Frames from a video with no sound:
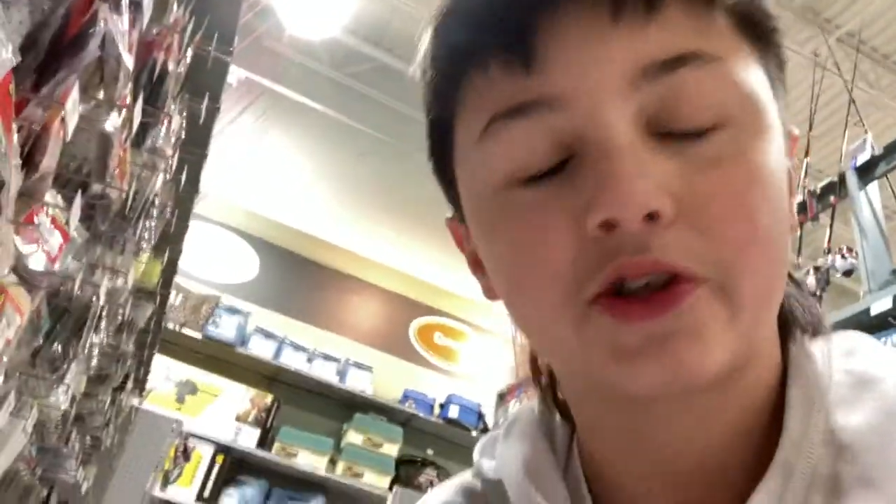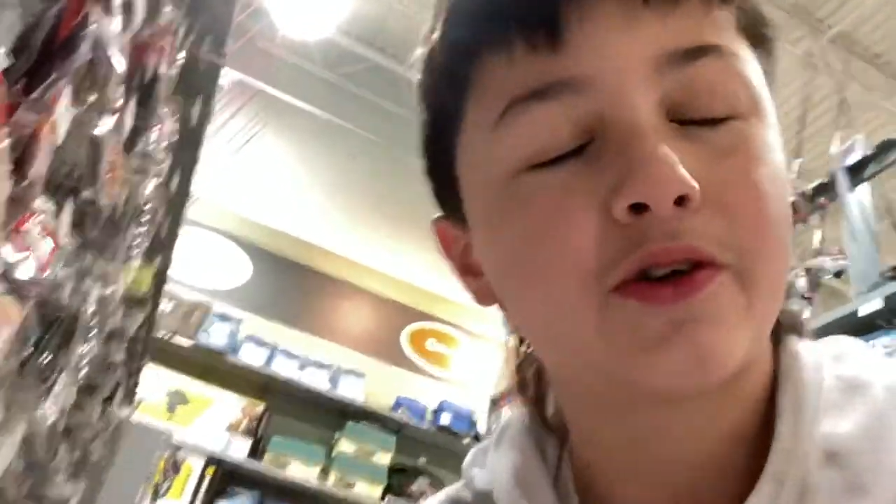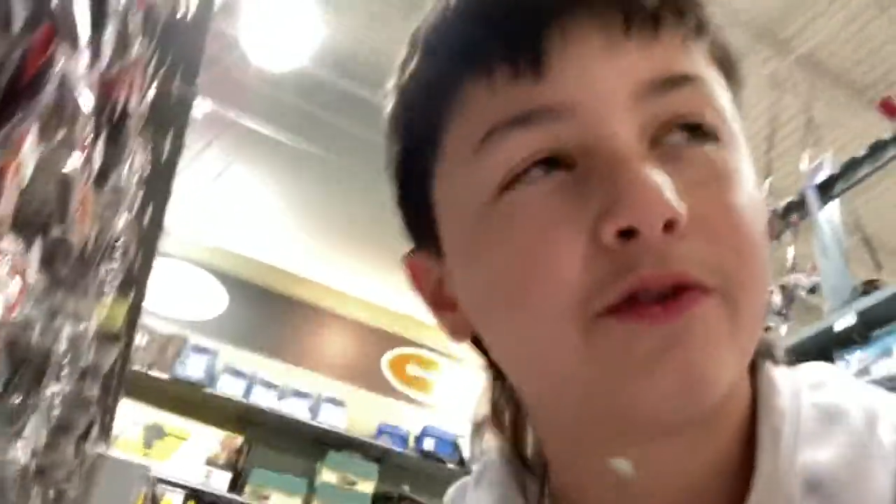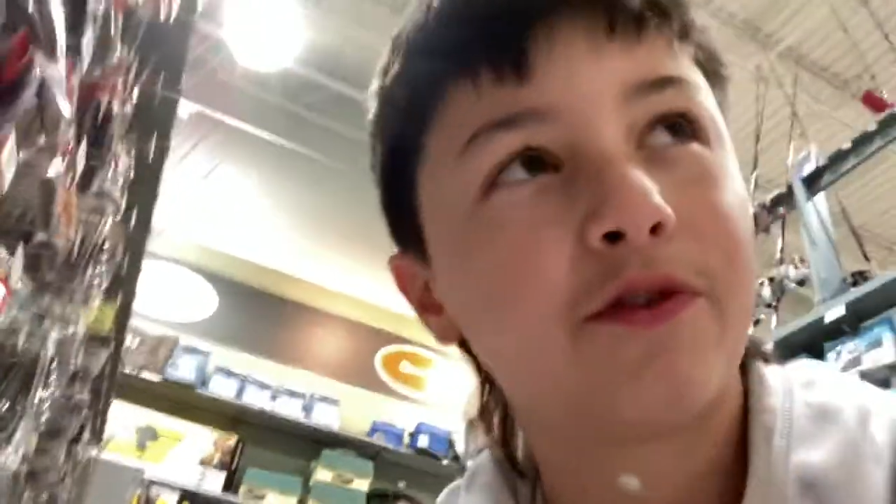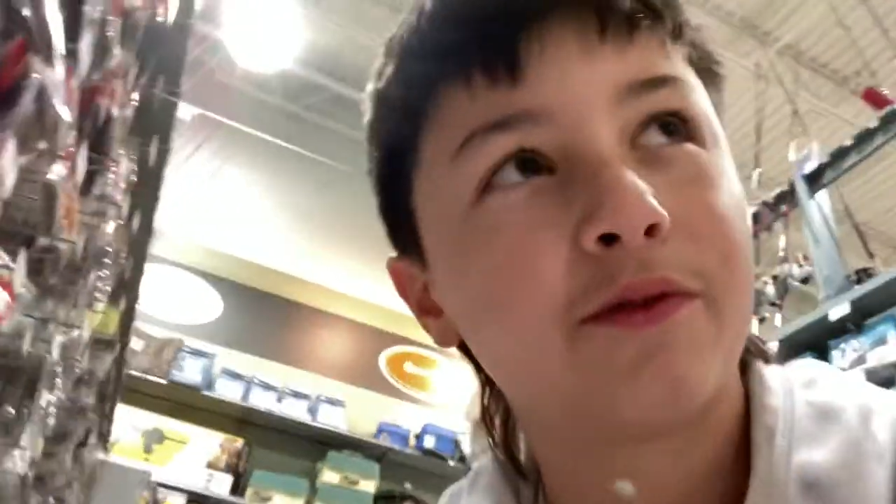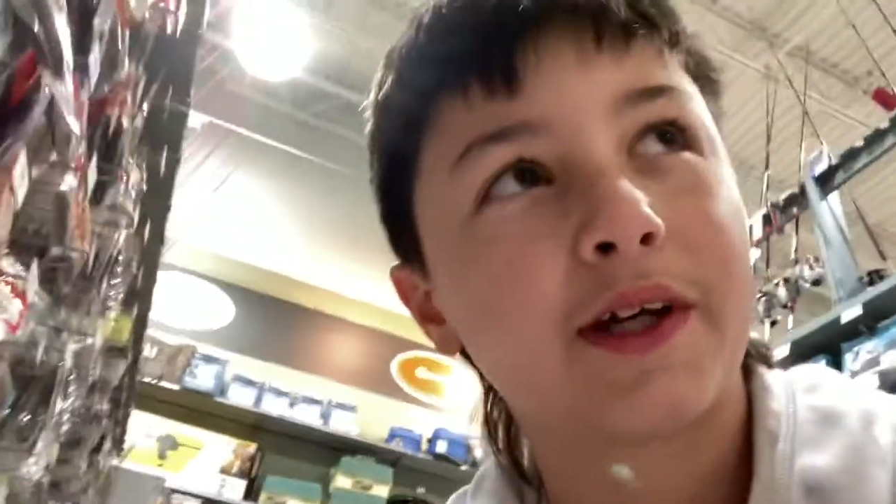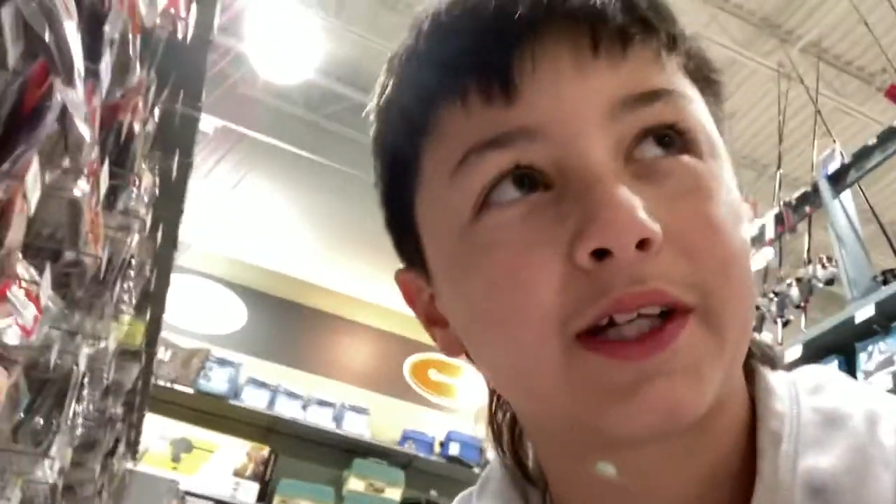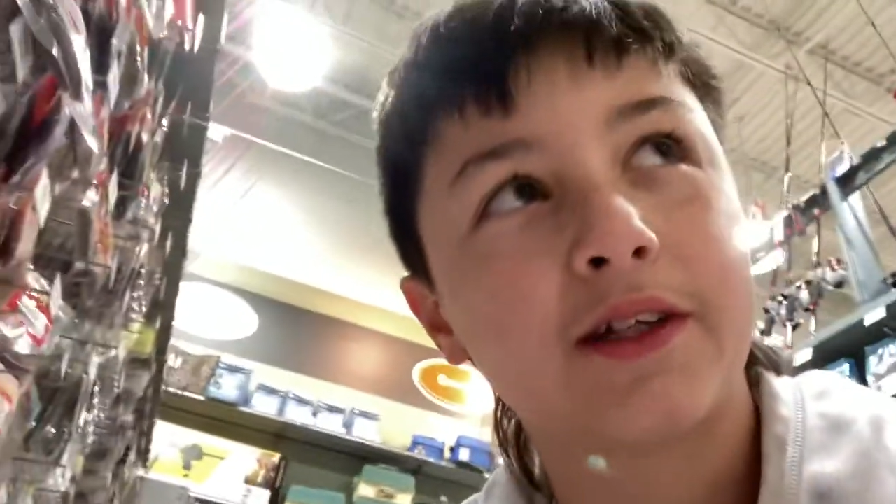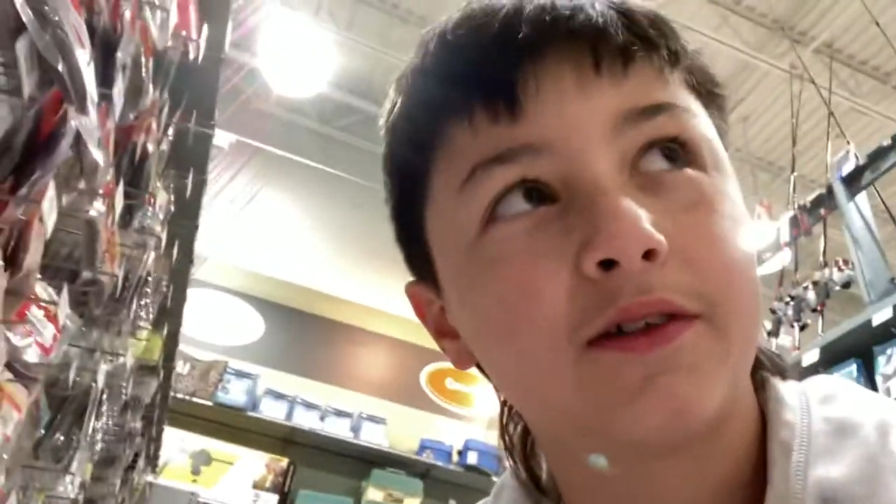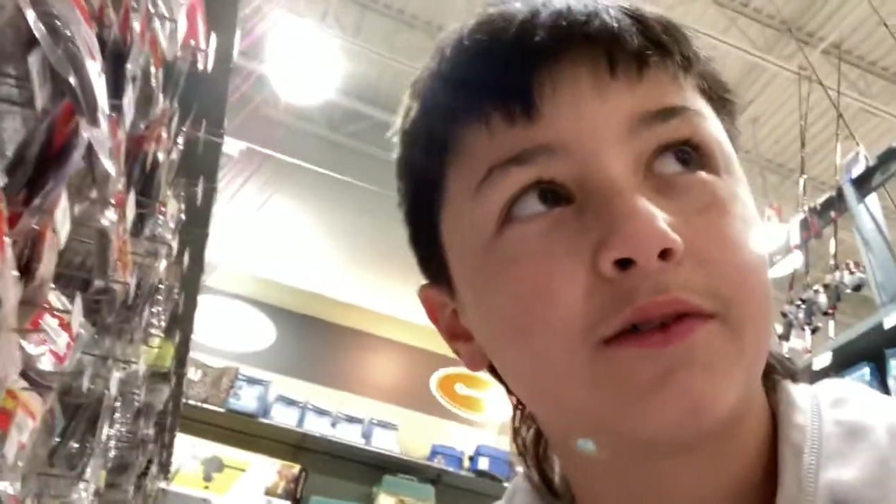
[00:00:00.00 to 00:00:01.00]
go over when I
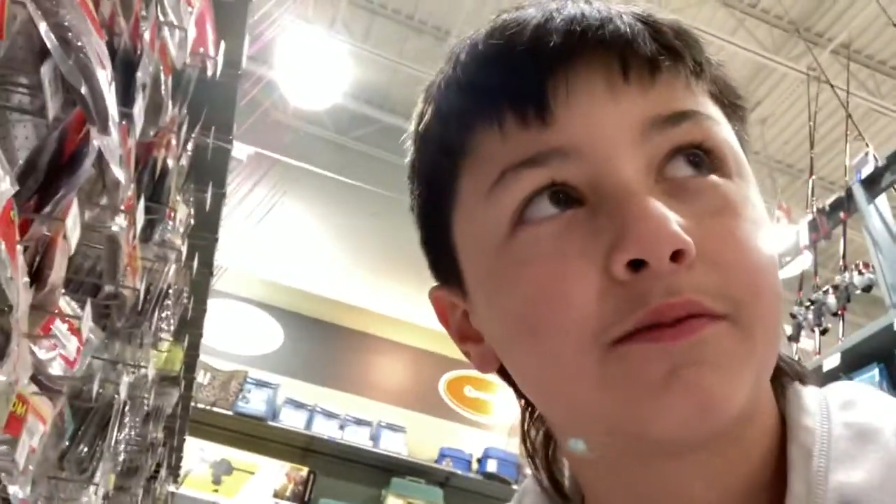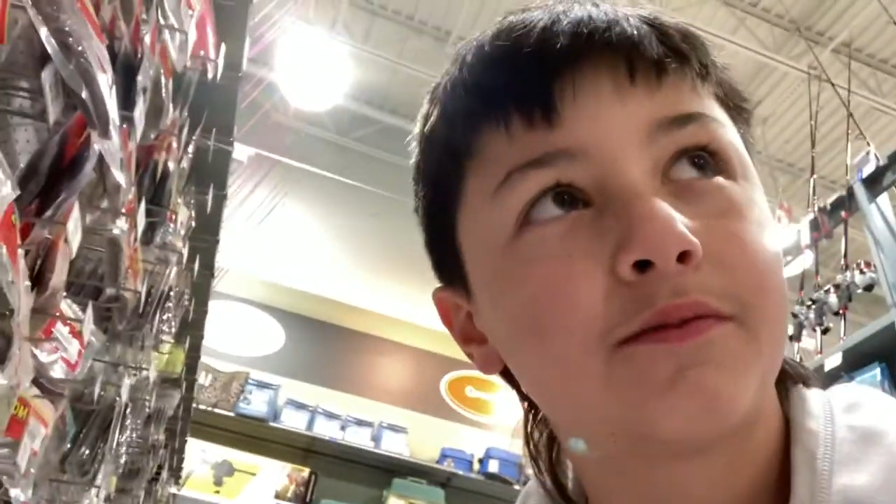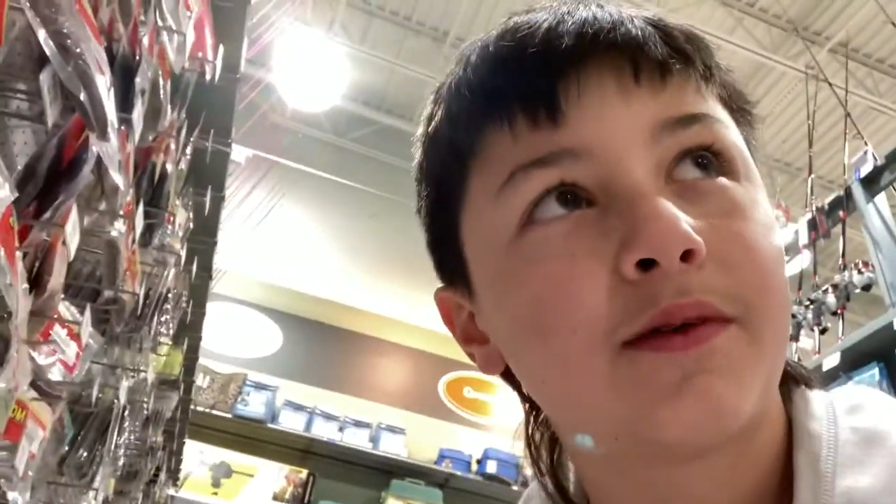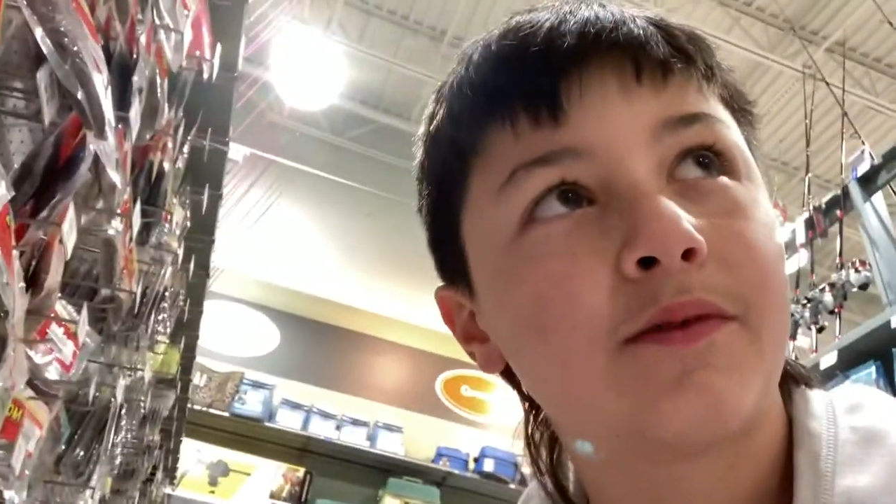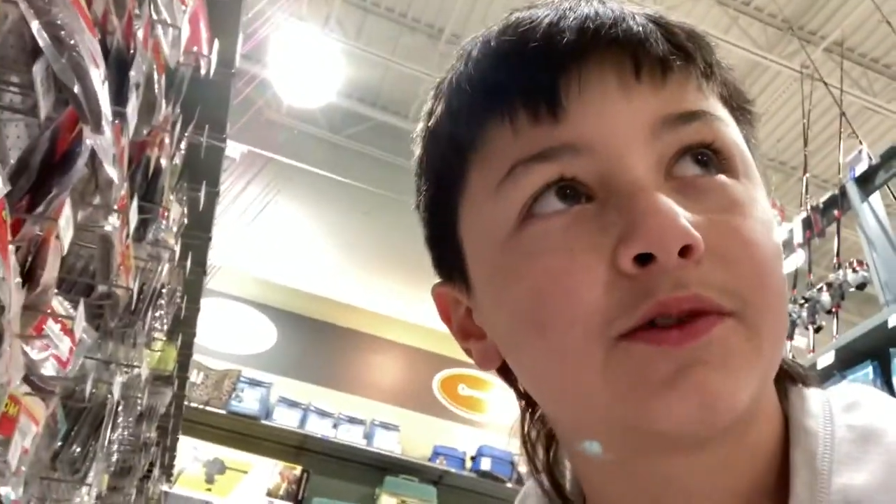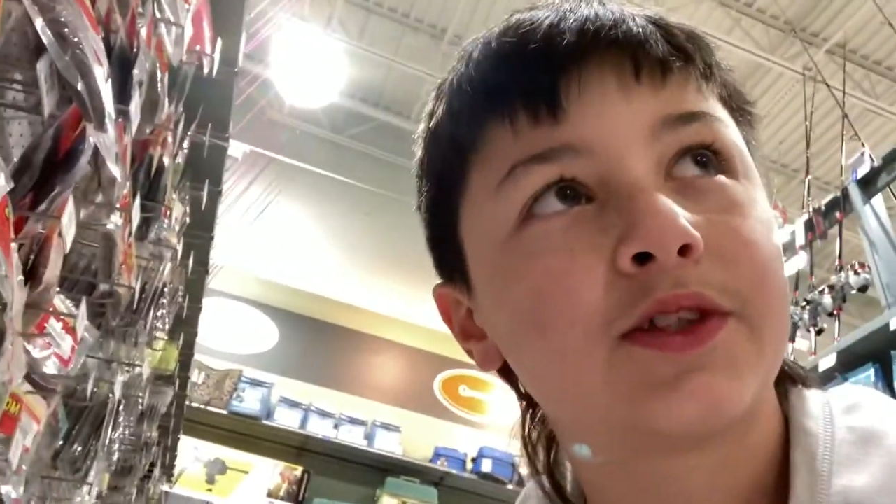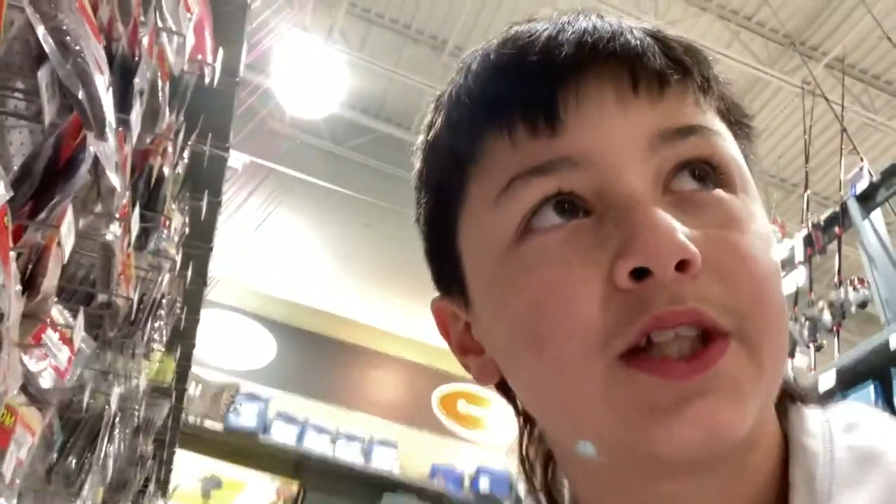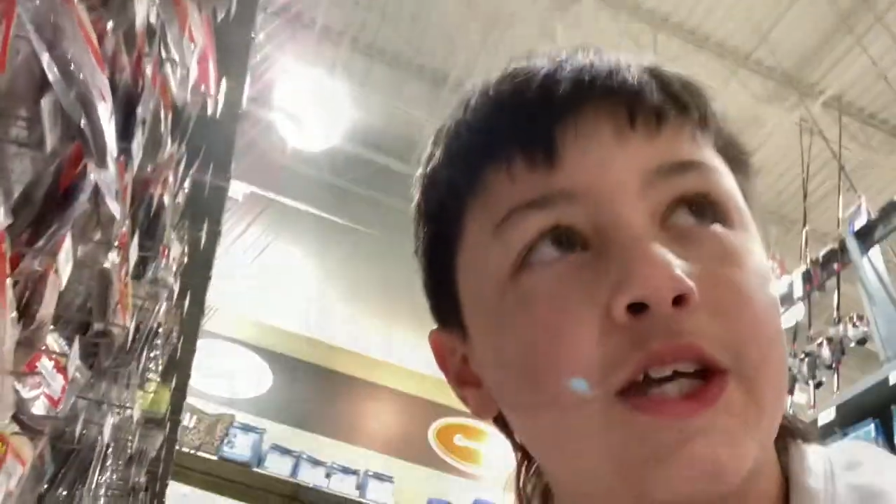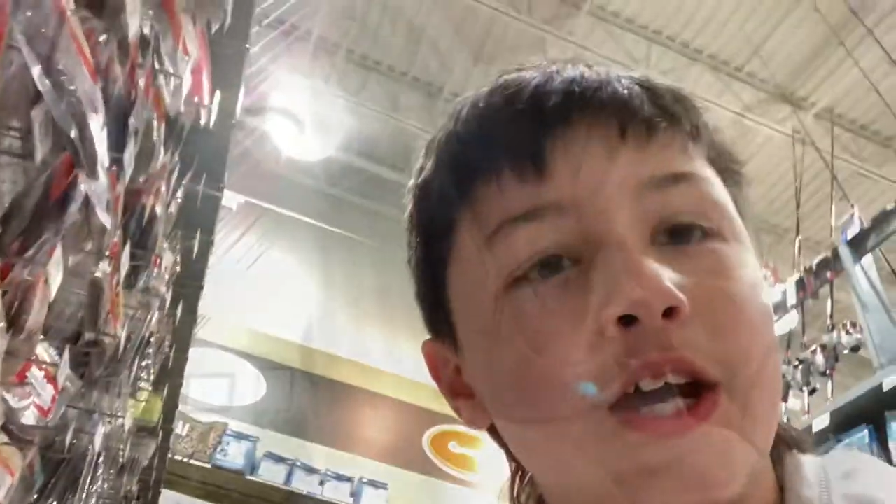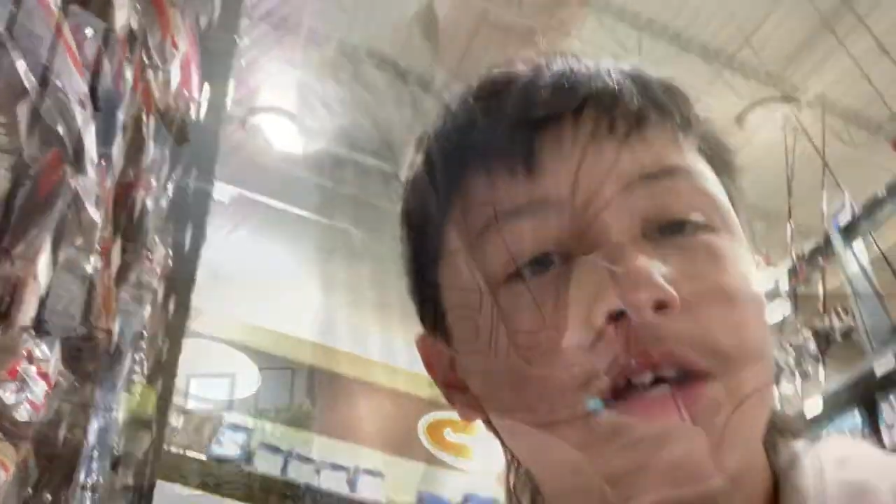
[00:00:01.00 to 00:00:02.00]
get home, but we'll
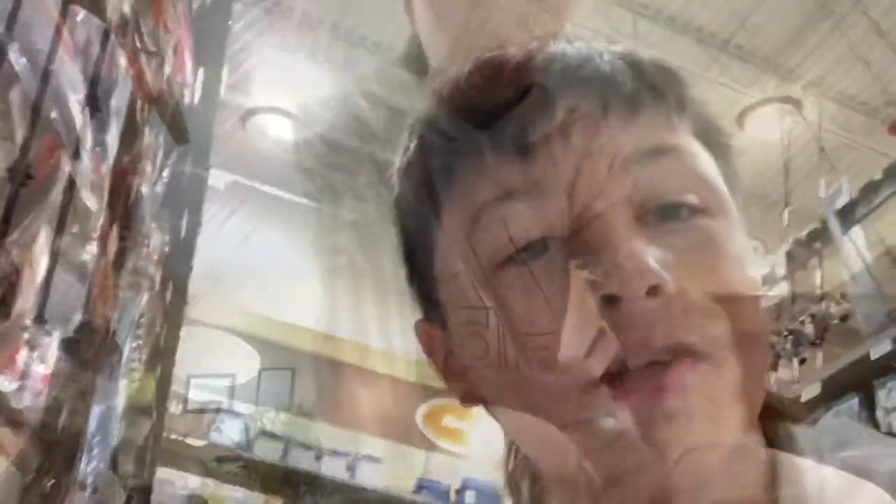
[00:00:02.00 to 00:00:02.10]
see ya.